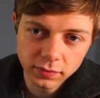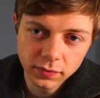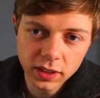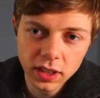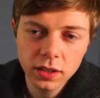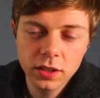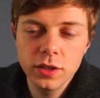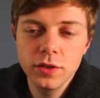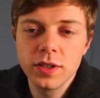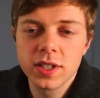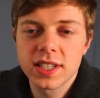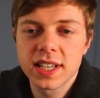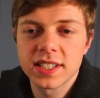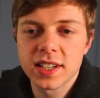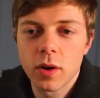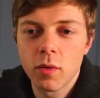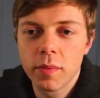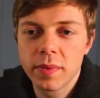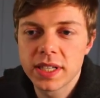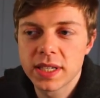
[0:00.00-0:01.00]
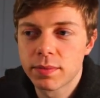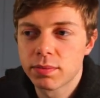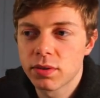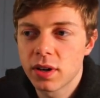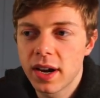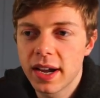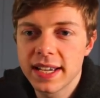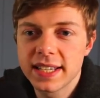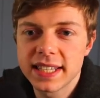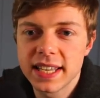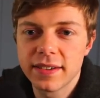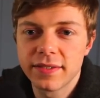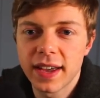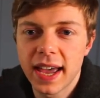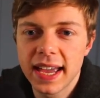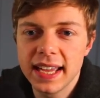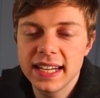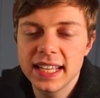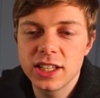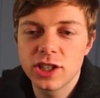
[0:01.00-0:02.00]
Nuna says, I will be surprised if
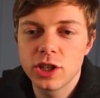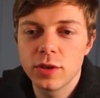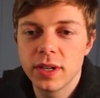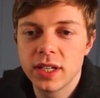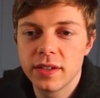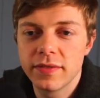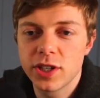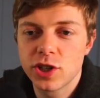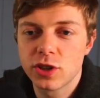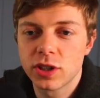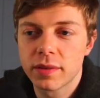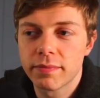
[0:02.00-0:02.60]
any two individual